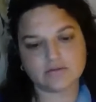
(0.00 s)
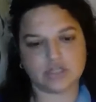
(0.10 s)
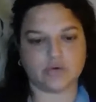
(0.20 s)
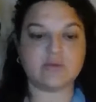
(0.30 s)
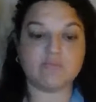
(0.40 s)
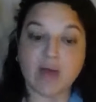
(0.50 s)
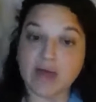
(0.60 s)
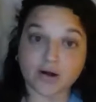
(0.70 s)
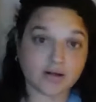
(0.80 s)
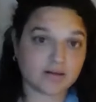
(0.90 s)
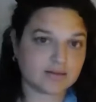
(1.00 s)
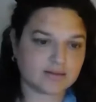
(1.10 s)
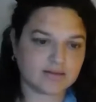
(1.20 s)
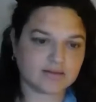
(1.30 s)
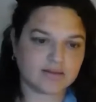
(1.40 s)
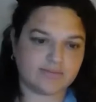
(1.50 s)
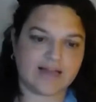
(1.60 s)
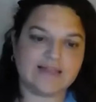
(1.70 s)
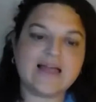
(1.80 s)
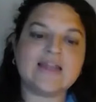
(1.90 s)
doing better by
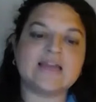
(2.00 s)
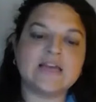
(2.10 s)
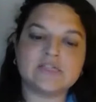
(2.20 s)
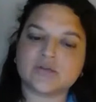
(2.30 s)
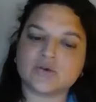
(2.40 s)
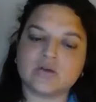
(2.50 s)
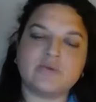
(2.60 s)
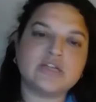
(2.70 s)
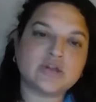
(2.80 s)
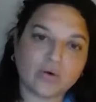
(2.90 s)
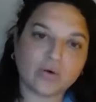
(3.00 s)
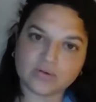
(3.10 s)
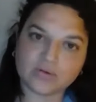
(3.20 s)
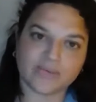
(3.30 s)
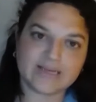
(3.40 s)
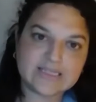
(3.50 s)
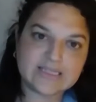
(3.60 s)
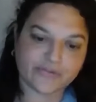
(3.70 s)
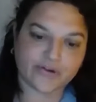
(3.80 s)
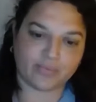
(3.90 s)
letting history be told from a
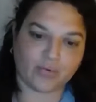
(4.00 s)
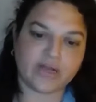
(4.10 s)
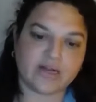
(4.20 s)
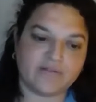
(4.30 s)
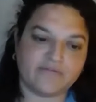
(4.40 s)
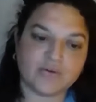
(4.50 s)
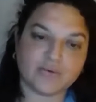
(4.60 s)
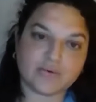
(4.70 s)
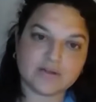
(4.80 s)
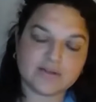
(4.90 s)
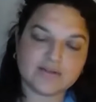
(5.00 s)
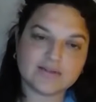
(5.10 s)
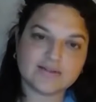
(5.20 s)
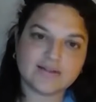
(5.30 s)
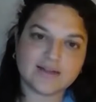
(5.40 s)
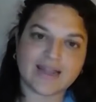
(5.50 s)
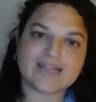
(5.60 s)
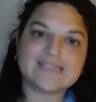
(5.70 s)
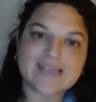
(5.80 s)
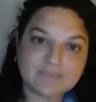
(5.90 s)
different point of view and
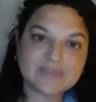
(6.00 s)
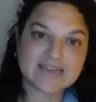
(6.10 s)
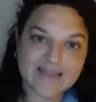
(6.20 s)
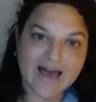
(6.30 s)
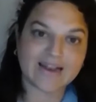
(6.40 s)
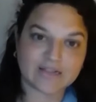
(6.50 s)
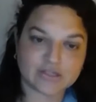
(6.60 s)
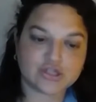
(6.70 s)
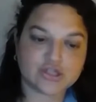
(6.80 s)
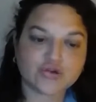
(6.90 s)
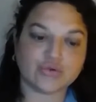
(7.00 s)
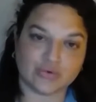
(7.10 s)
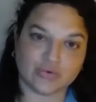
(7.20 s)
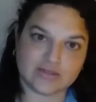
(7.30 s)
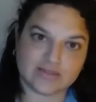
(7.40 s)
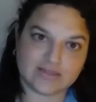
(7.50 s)
accepting that as true.